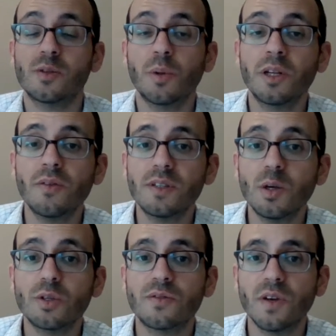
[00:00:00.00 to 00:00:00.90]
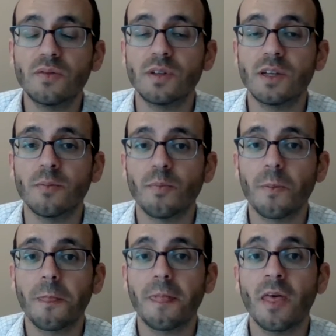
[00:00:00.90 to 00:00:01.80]
the splitting of the sea was fifty.
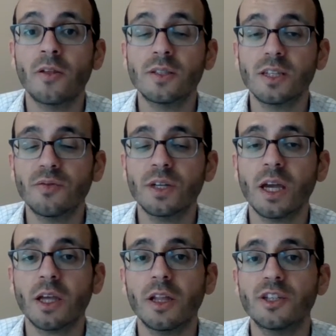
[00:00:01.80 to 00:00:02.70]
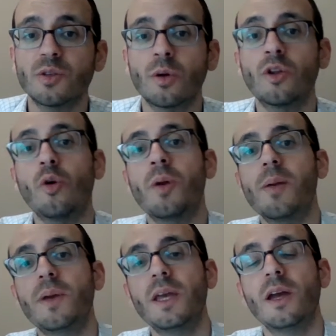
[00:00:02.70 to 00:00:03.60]
And there's a different calculation. Well, no,
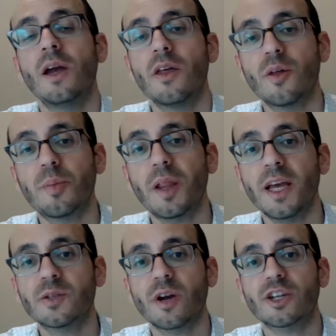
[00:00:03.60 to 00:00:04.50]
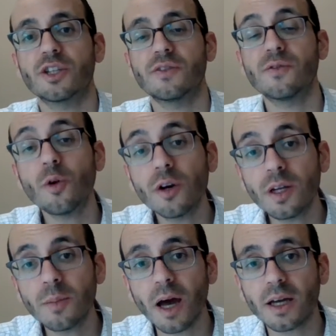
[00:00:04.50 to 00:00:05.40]
maybe the plagues were actually
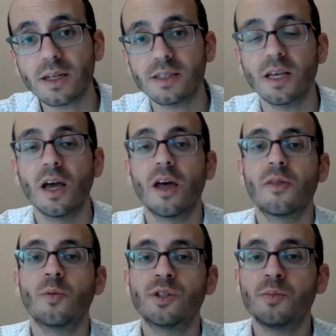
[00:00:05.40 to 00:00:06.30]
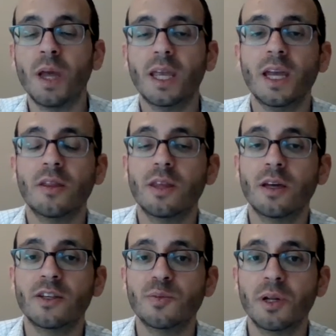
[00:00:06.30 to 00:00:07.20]
forty makas, with making the,
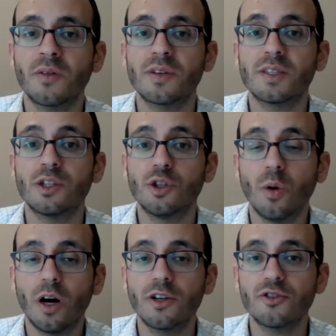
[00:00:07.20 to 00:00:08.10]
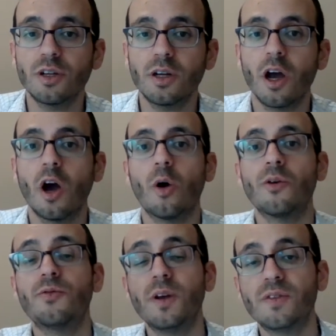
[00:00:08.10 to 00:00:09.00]
the splitting of the sea two hundred, or
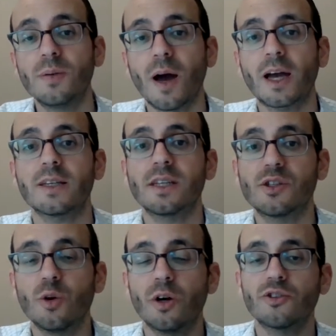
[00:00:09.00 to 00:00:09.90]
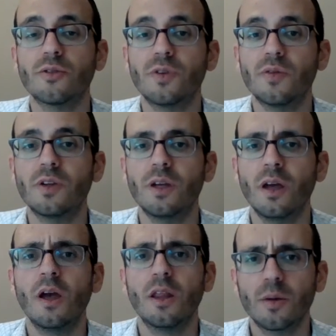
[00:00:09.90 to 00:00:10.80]
fifty makas and two hundred and fifty.
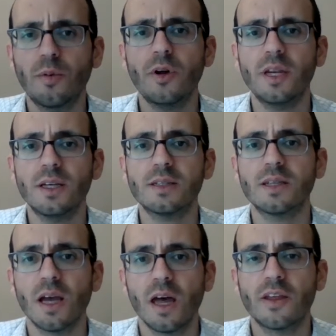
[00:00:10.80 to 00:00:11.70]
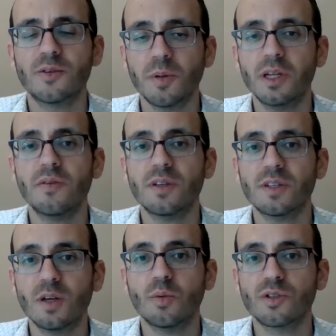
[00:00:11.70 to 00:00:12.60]
The point is the splitting of the
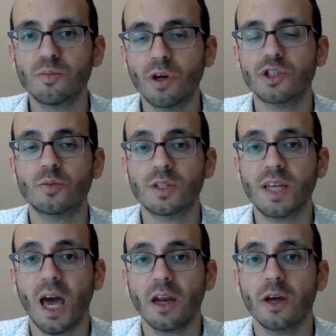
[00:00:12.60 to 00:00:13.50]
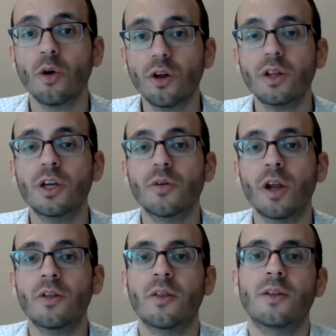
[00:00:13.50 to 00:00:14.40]
sea was much was categorically
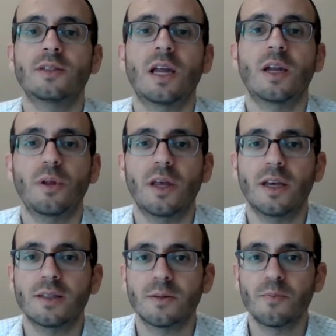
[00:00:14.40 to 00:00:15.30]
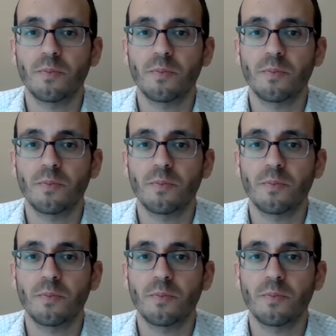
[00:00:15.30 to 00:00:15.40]
greater than the ten plagues.